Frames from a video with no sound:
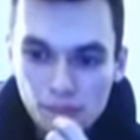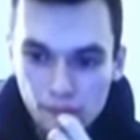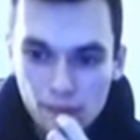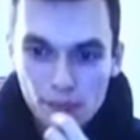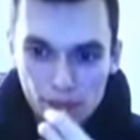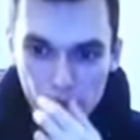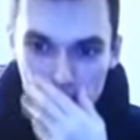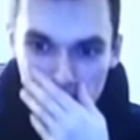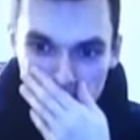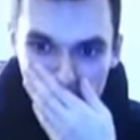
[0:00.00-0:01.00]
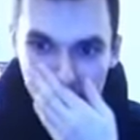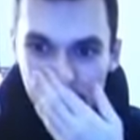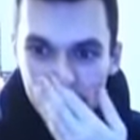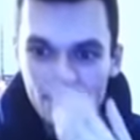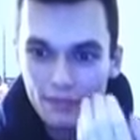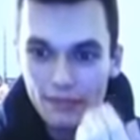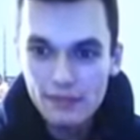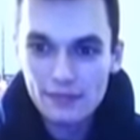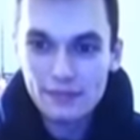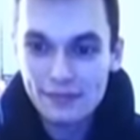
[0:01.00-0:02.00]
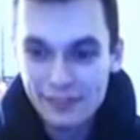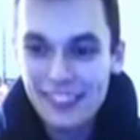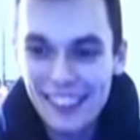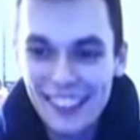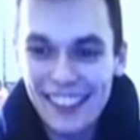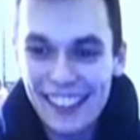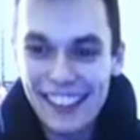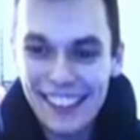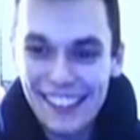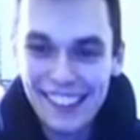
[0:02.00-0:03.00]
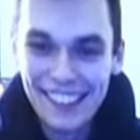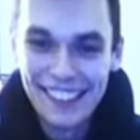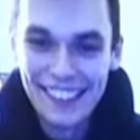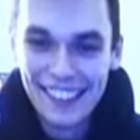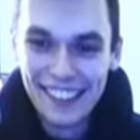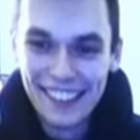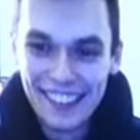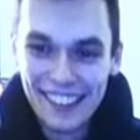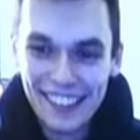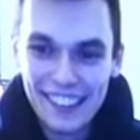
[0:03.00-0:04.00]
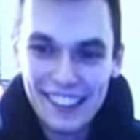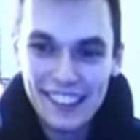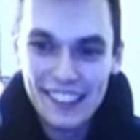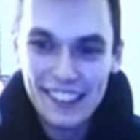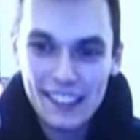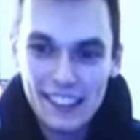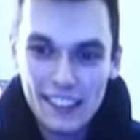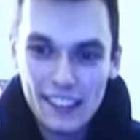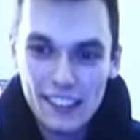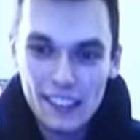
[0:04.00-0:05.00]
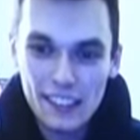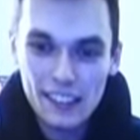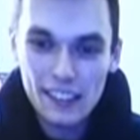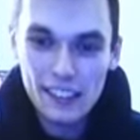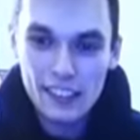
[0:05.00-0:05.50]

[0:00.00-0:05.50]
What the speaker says: This person isn't speaking.